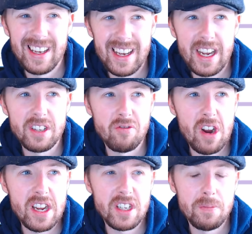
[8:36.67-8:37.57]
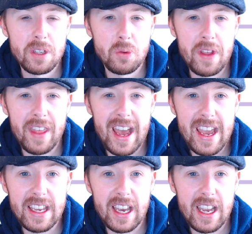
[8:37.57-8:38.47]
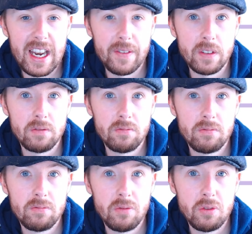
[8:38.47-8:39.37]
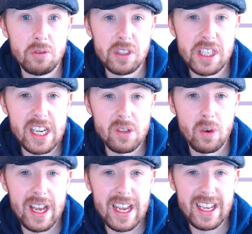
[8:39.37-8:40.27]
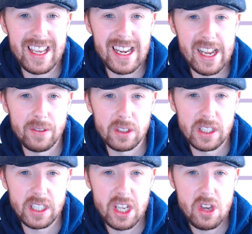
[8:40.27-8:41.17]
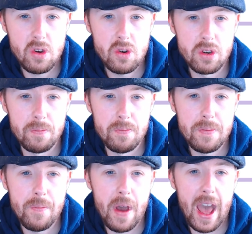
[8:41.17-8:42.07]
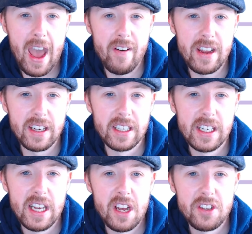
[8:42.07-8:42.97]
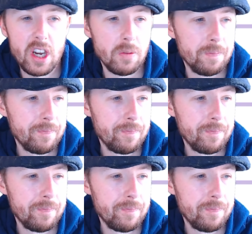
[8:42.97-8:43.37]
It's ranging between that 8k level, 618 key levels. It's a huge area. So,